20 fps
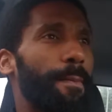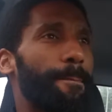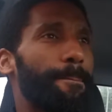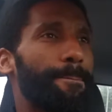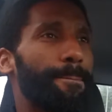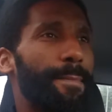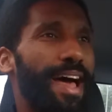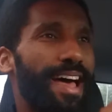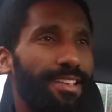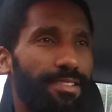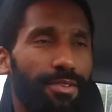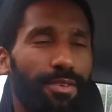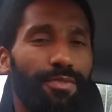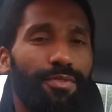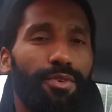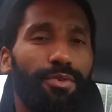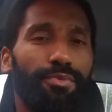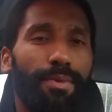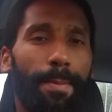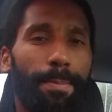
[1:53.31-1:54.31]

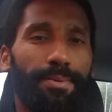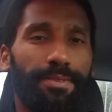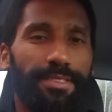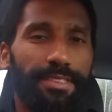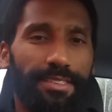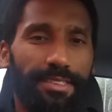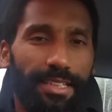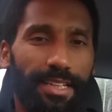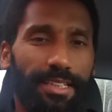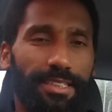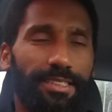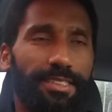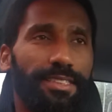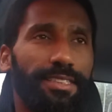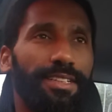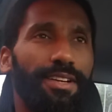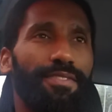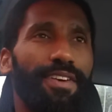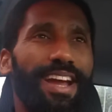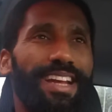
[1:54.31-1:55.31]
masterful representation
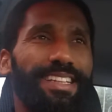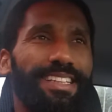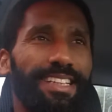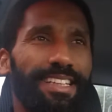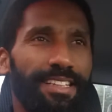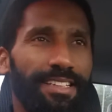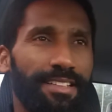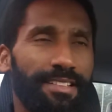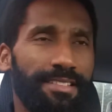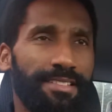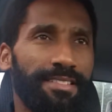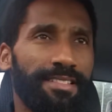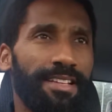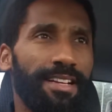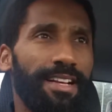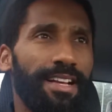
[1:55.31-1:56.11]
of ideas